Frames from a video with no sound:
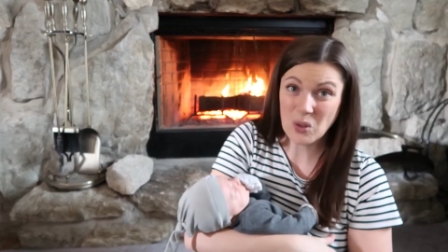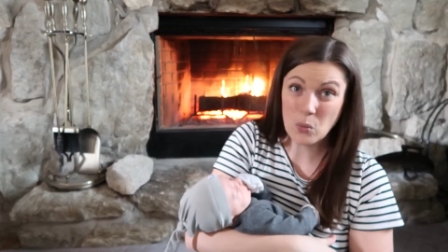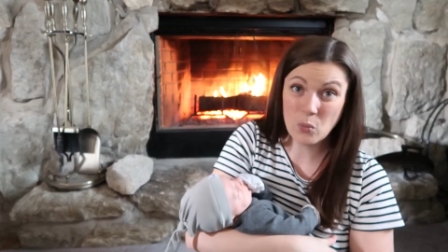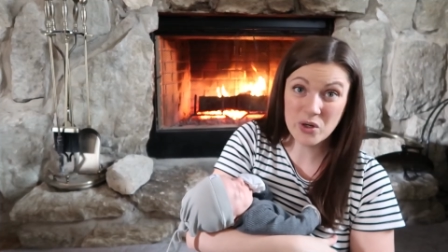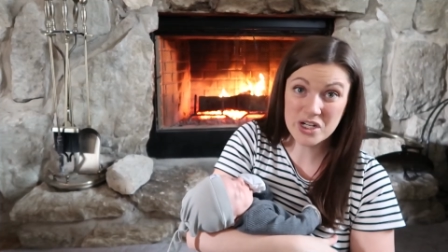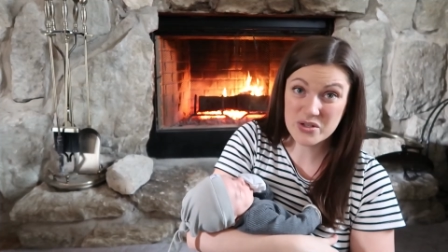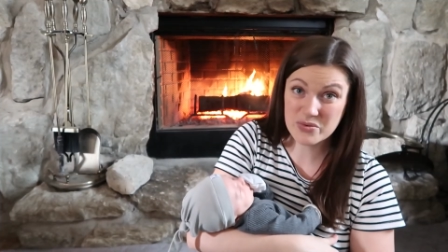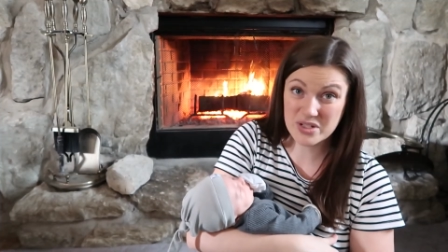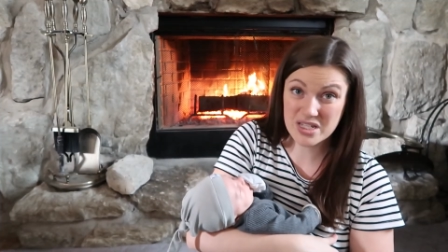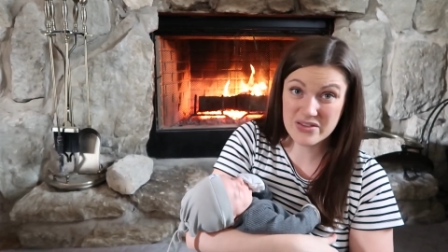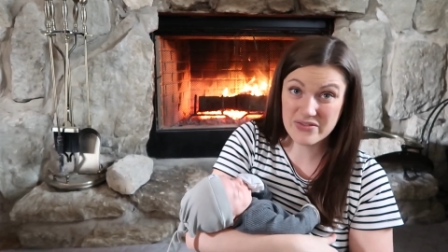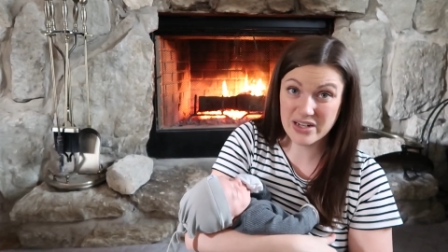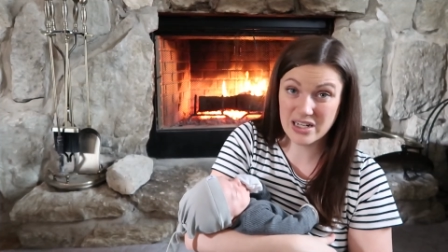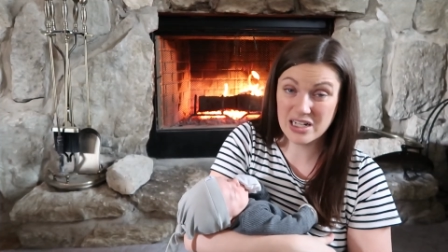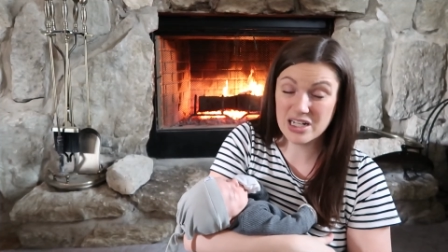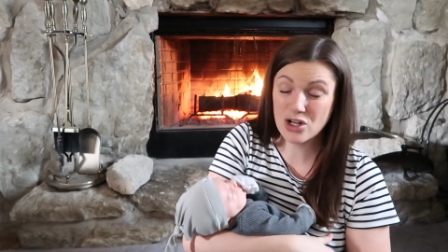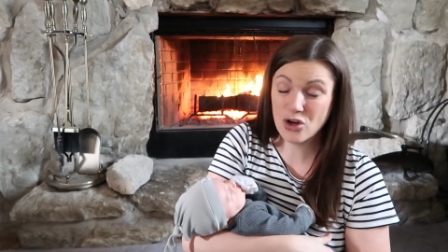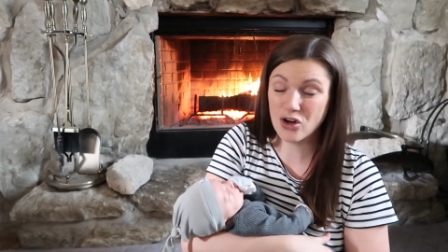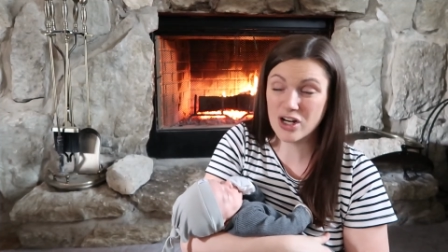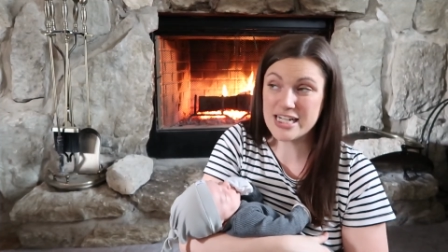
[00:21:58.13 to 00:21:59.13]
which was
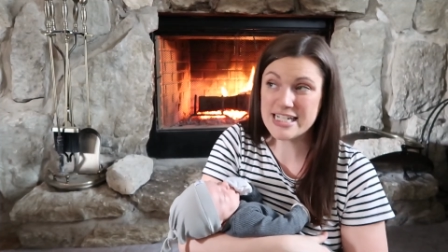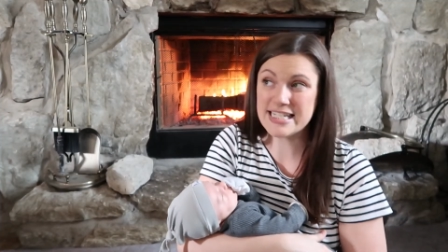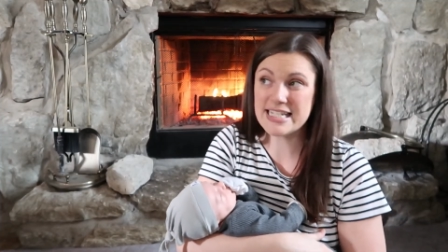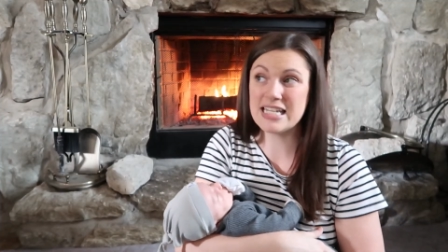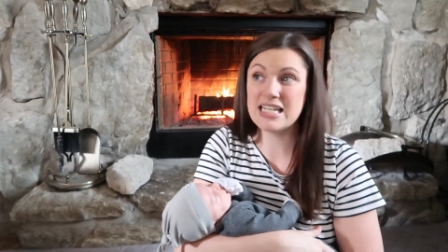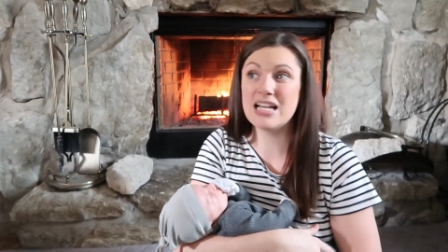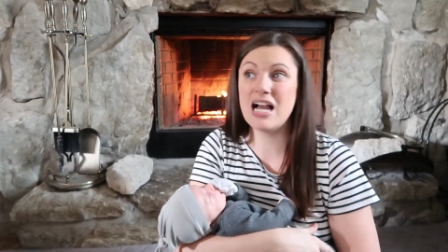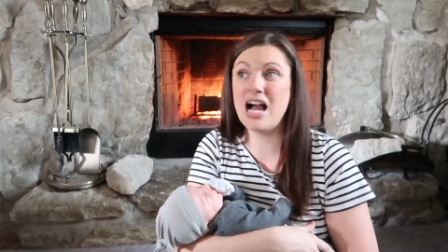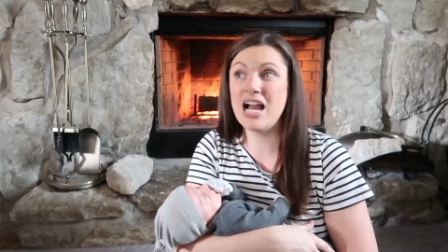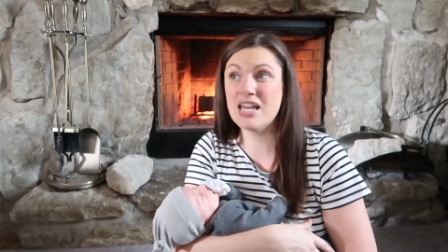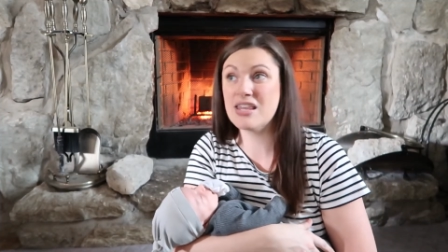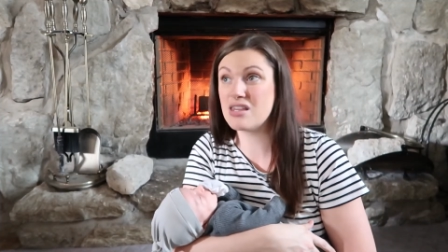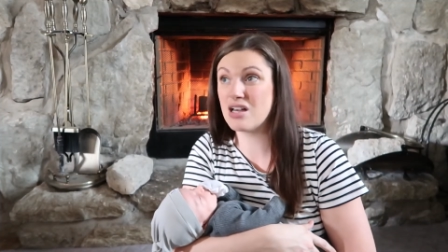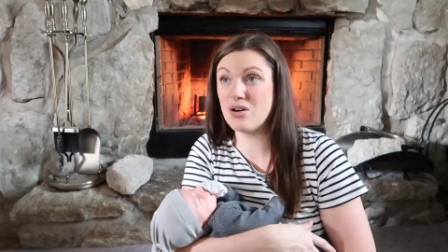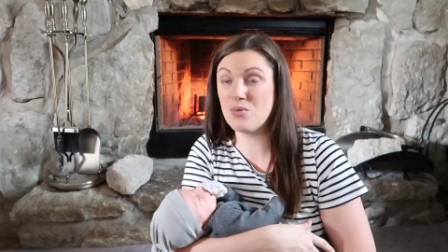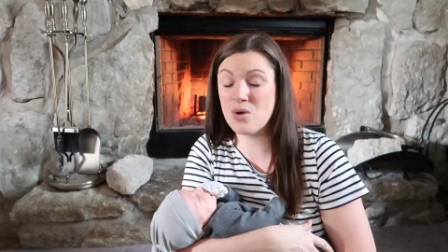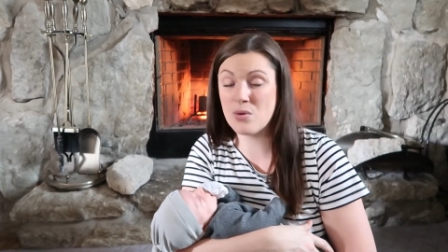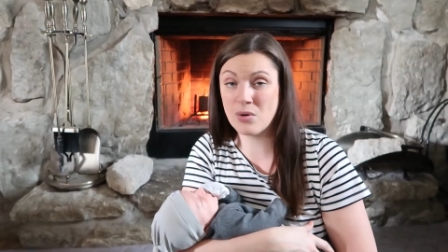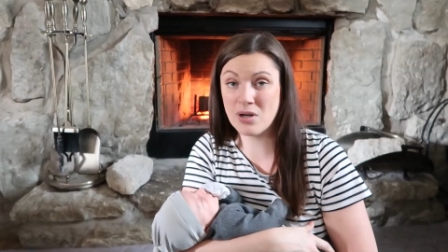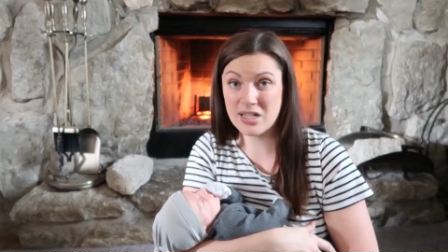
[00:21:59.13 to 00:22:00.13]
very crazy. I
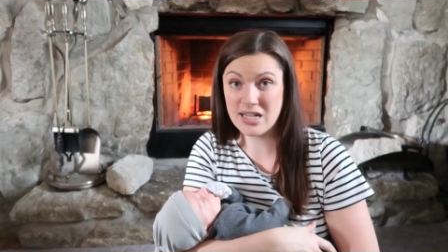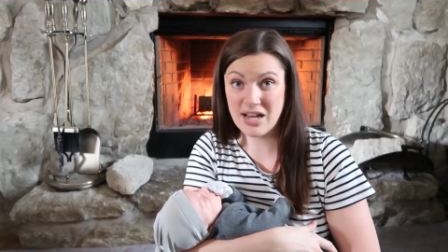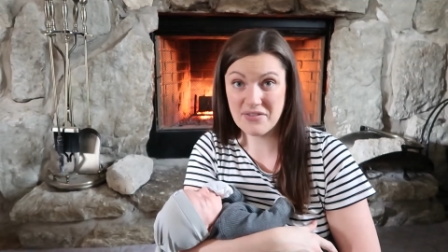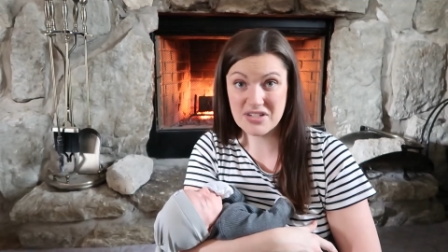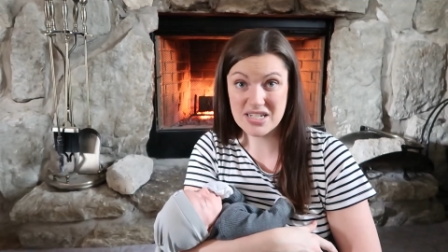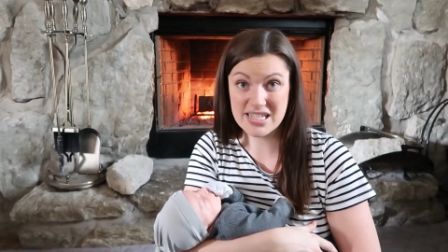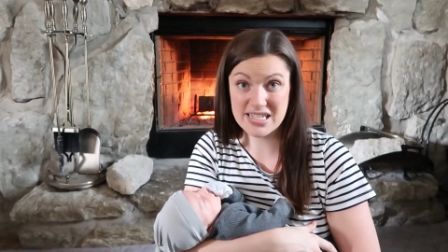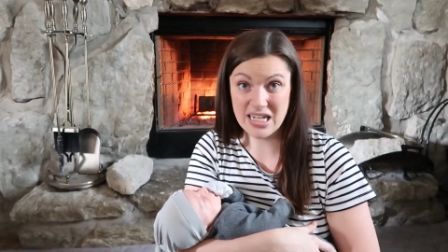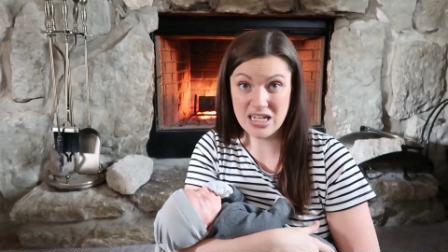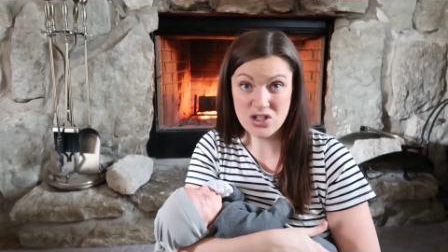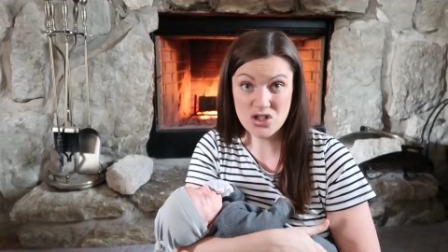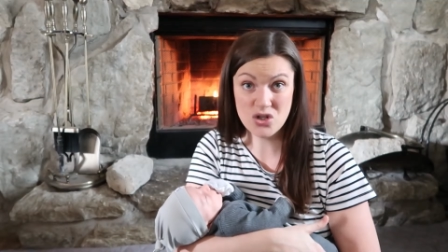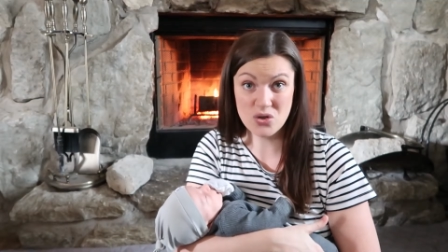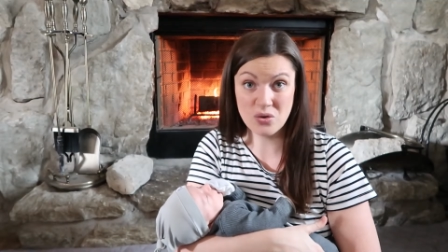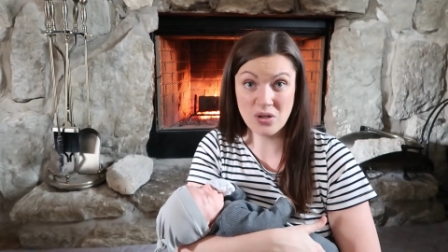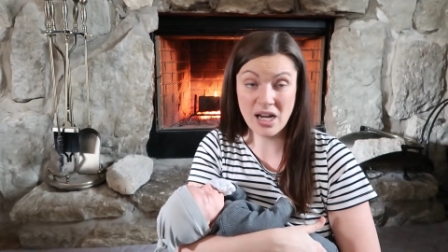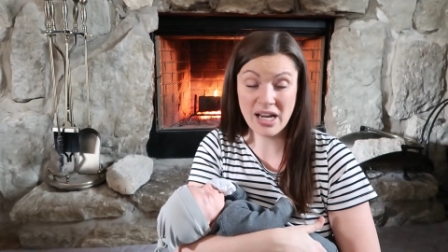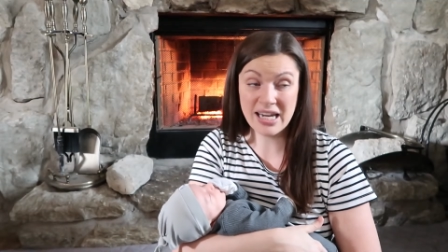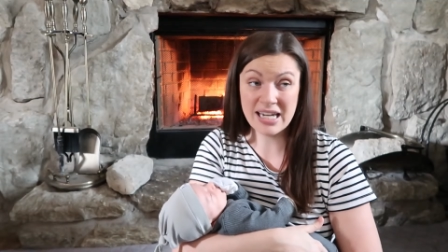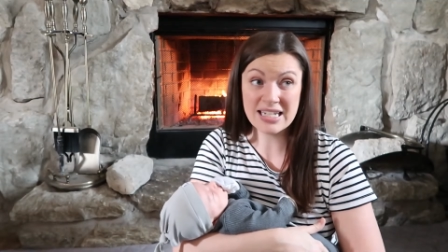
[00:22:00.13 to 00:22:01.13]
thought we were gonna have to stay two
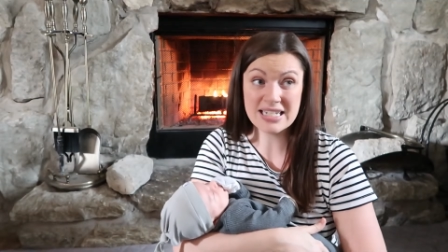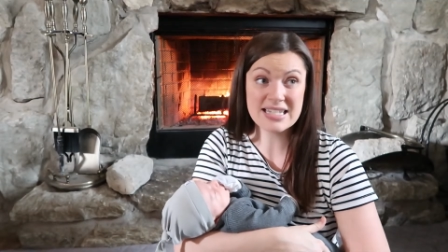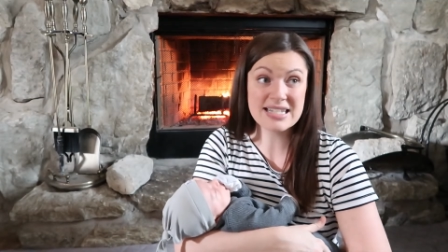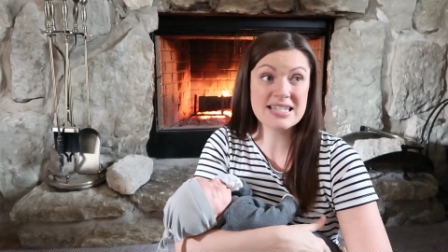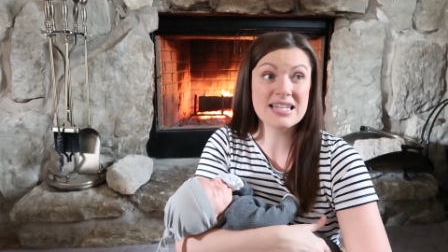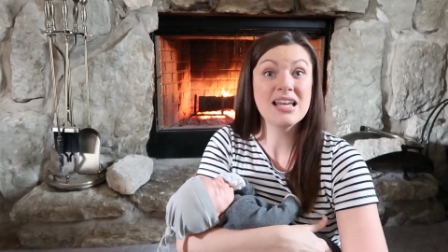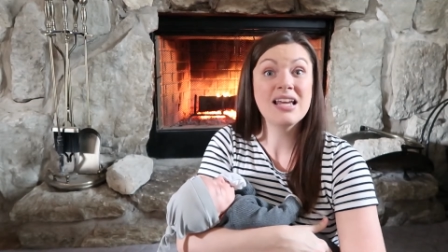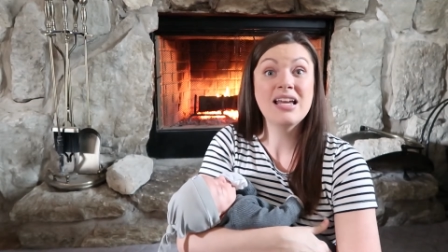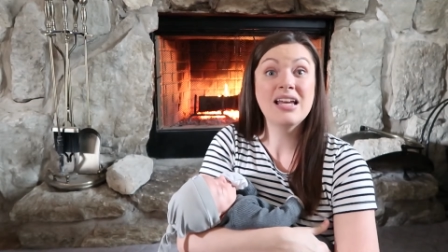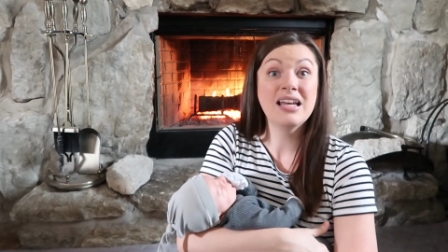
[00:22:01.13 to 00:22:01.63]
nights.